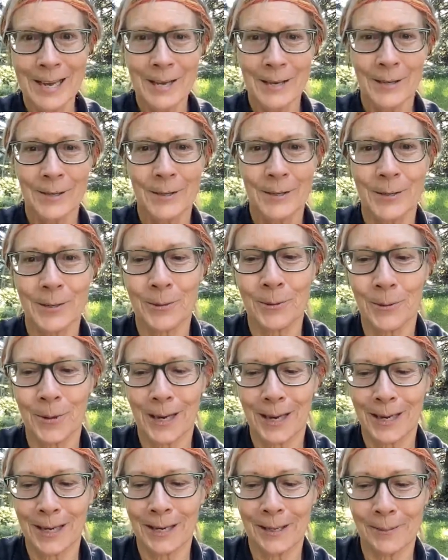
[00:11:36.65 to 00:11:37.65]
So
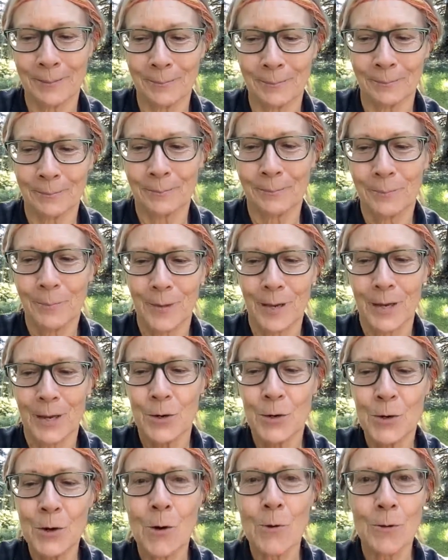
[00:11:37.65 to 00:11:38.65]
um,
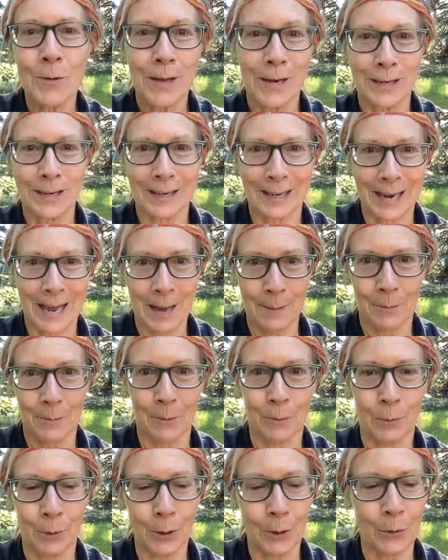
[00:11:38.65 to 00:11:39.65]
know that it can happen
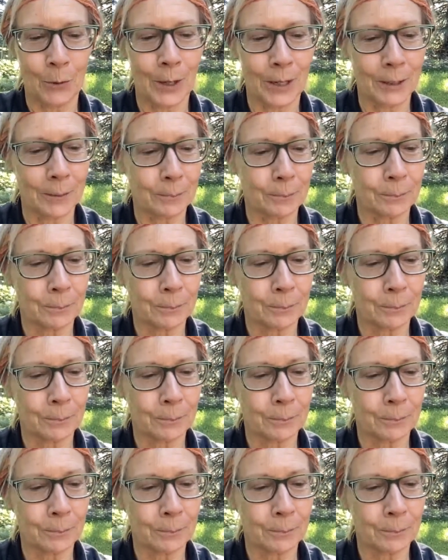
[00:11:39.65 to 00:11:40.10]
pretty quick.